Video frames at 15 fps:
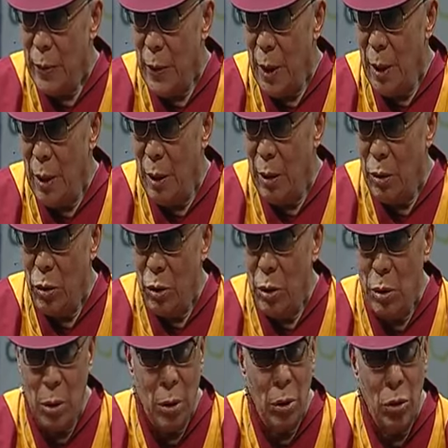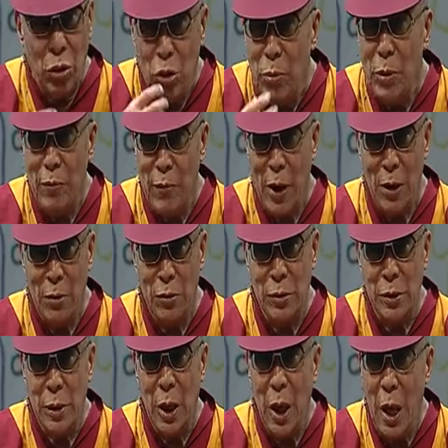uh, human
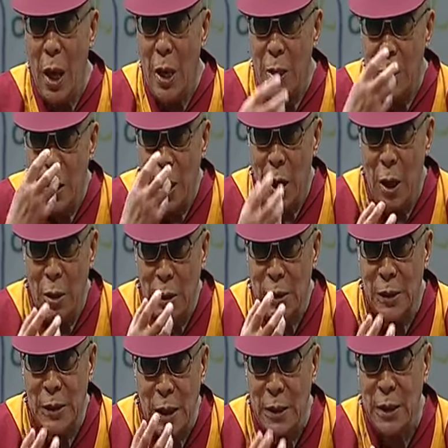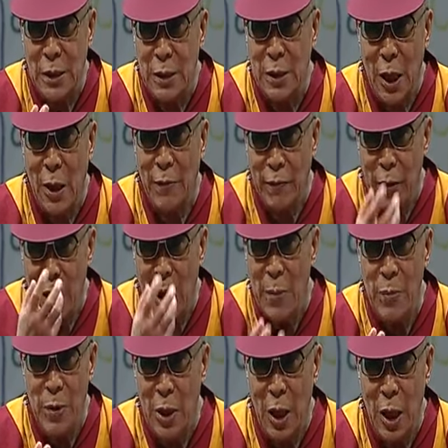values, and our success life,
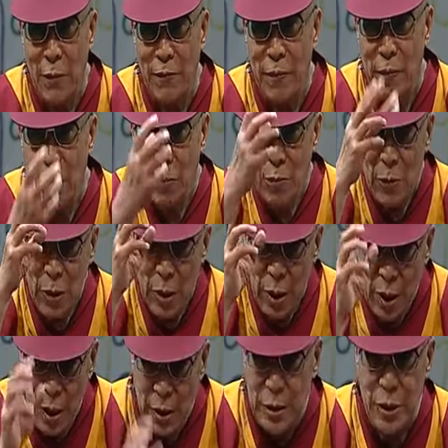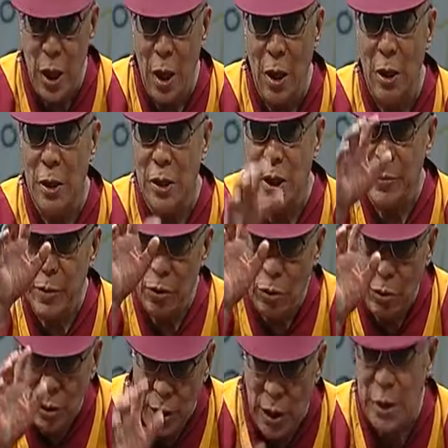happy life, entirely depend
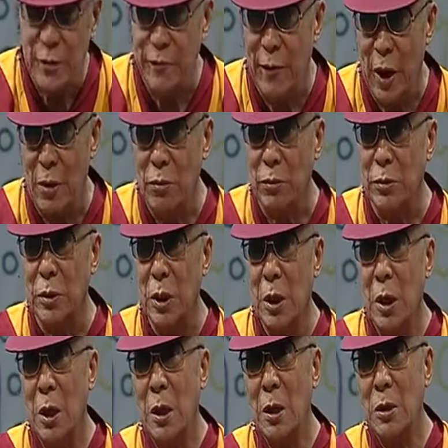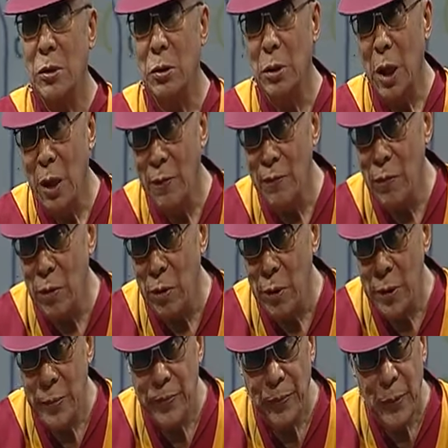on these values. So therefore,
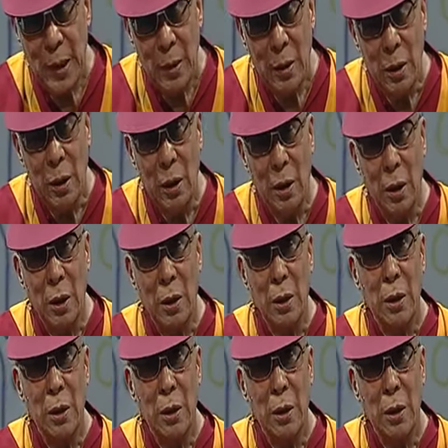uh,